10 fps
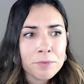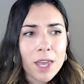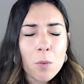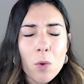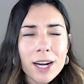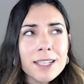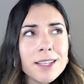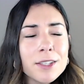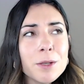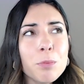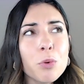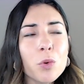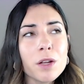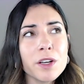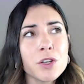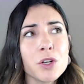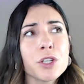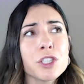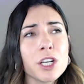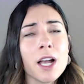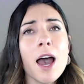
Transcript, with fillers: And when I say supportive and nourishing,